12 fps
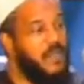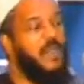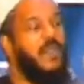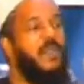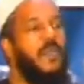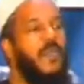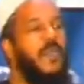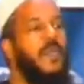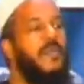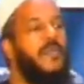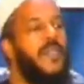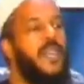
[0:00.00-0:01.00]
So
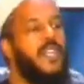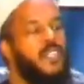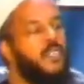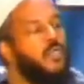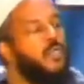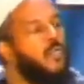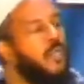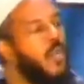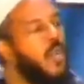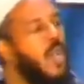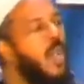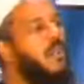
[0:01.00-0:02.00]
the issue
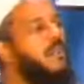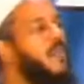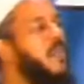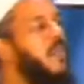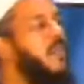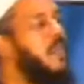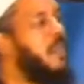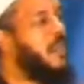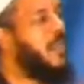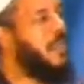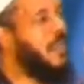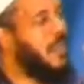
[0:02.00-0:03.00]
of the
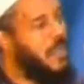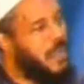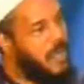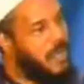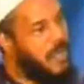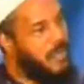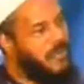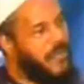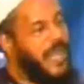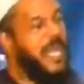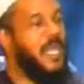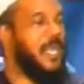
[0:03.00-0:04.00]

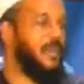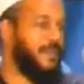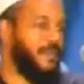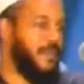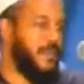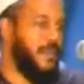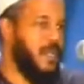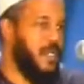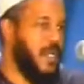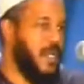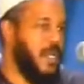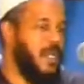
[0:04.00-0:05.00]
veil,
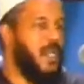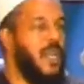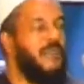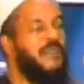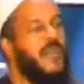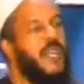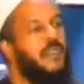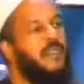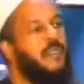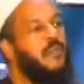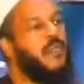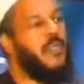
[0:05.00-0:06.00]
the covering
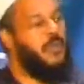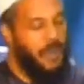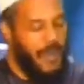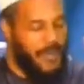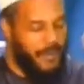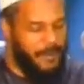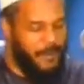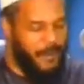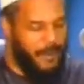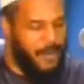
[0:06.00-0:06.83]
of the Muslim woman,